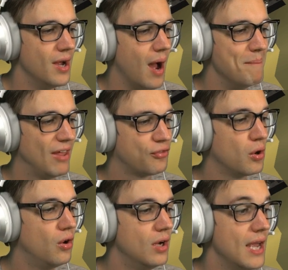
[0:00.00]
A
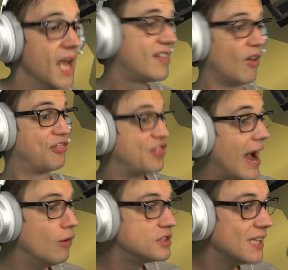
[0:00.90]
mithril? It's a
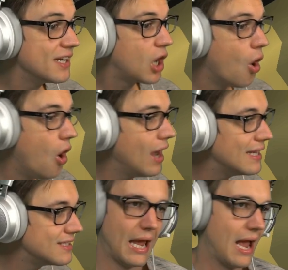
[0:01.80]
thousand coins?